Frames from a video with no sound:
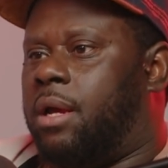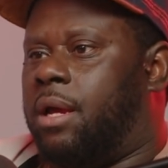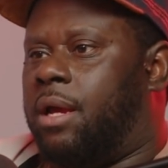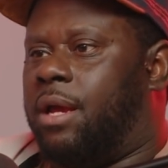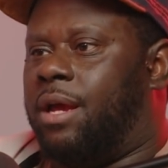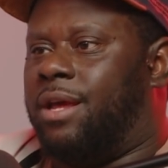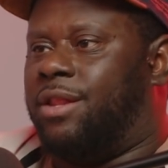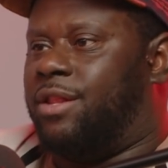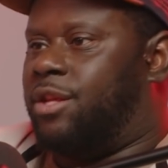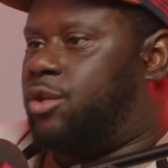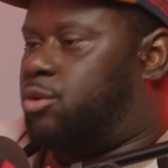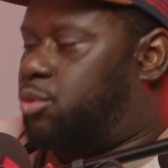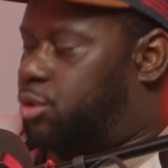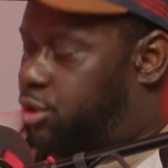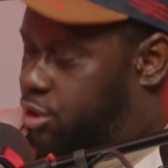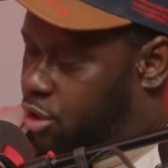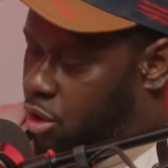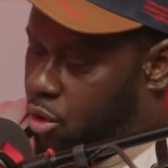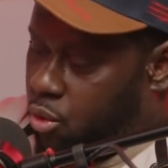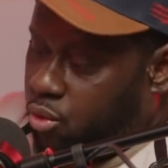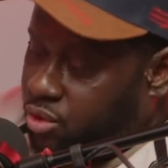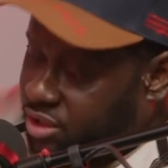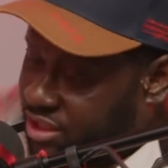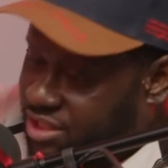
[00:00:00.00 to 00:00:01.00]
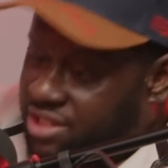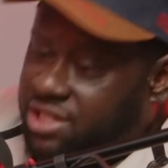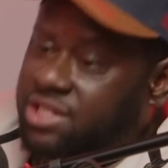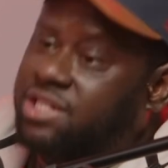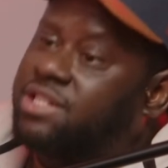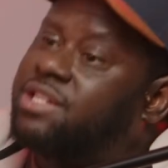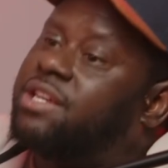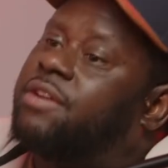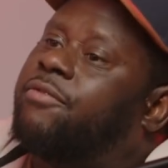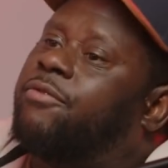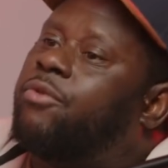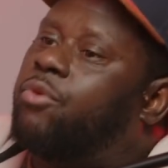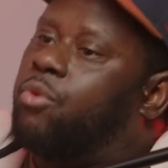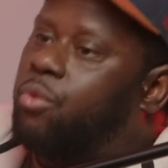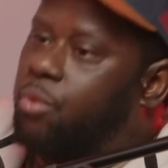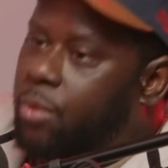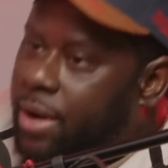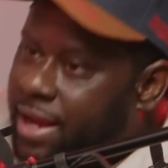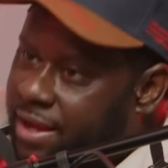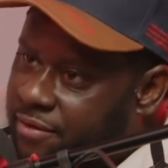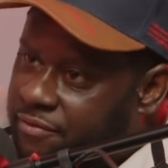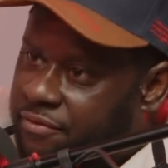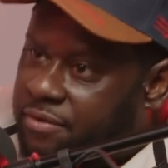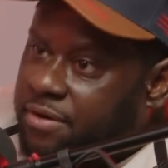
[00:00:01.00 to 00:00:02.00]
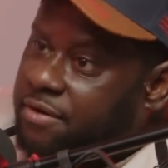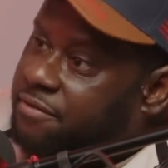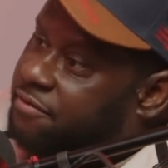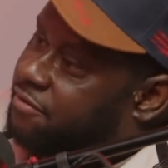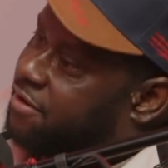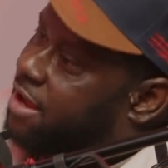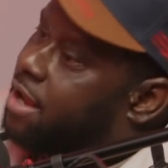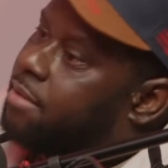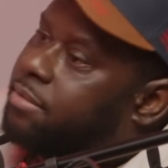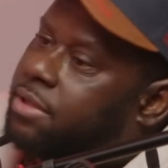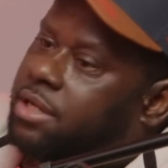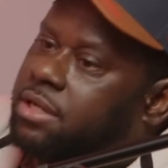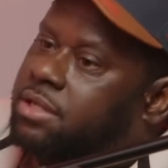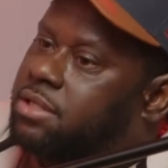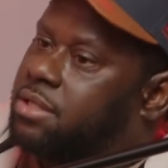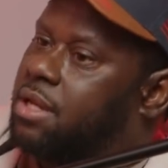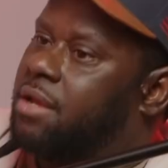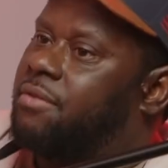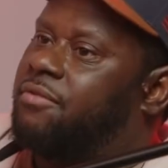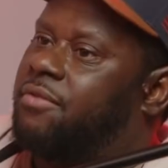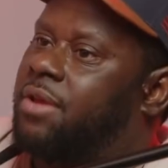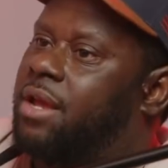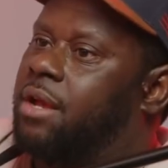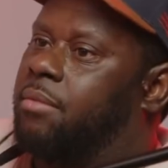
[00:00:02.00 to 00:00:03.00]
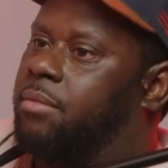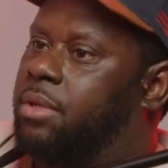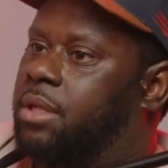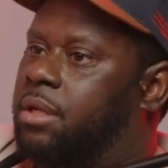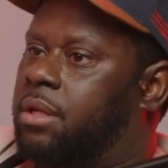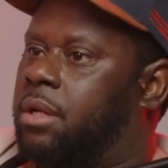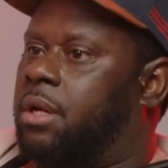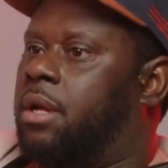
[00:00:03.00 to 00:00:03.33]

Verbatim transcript: and this was the only civil way for the family to stay family.